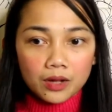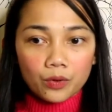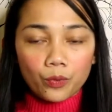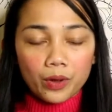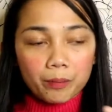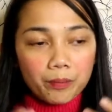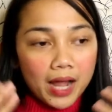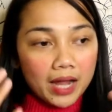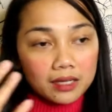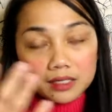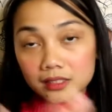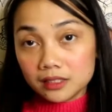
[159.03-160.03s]
went
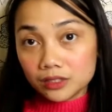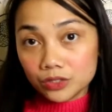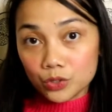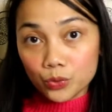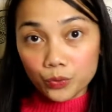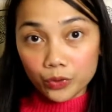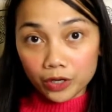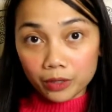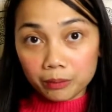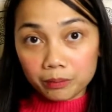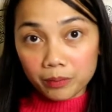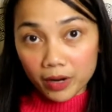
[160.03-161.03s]
back to work
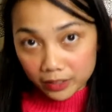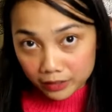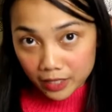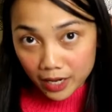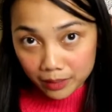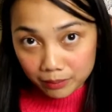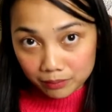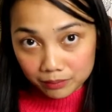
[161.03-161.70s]
part-time.